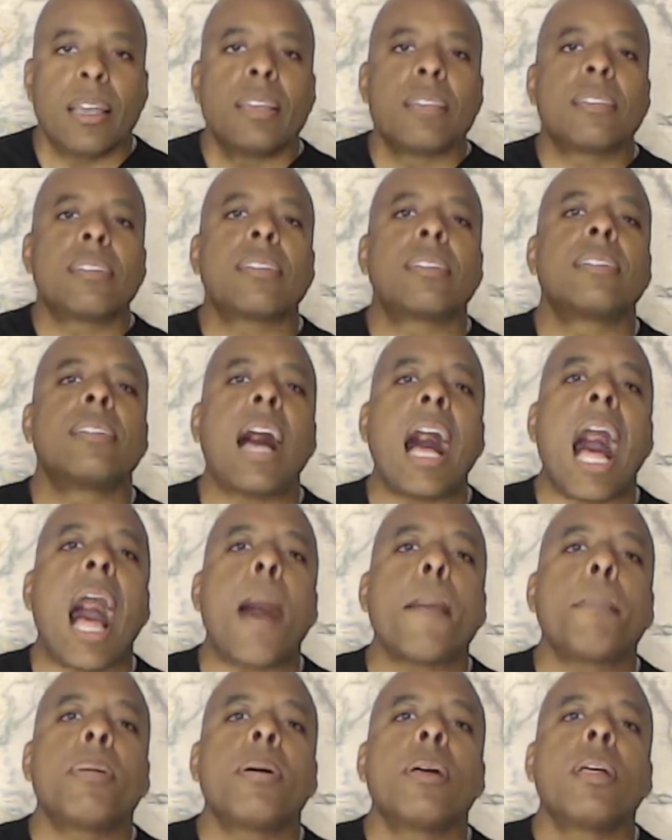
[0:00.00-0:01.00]

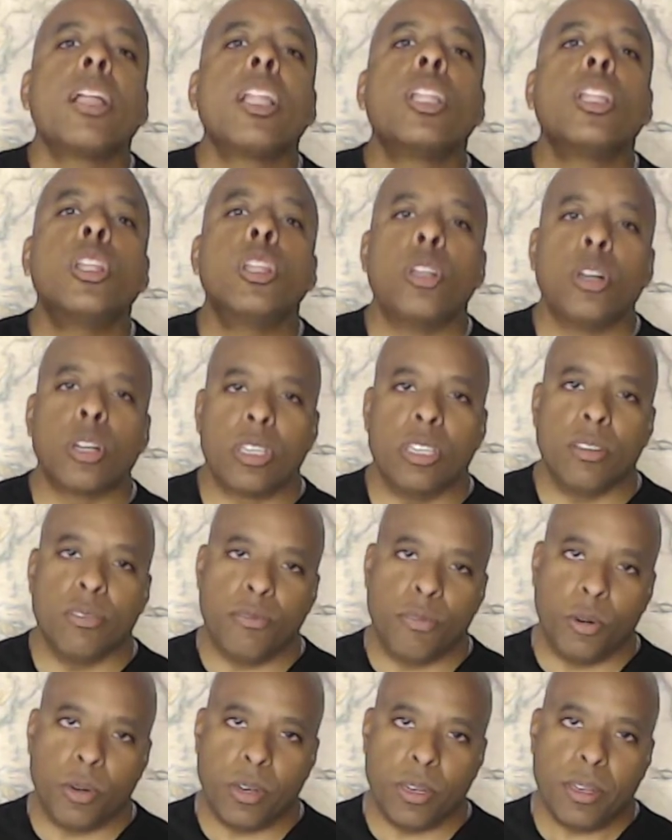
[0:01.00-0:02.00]
Stop looking
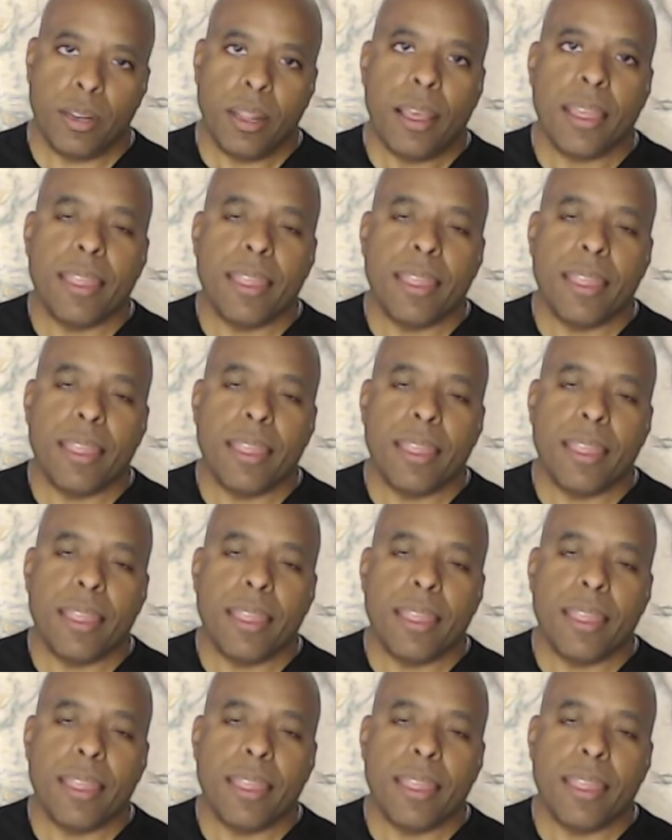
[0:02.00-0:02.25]
for it.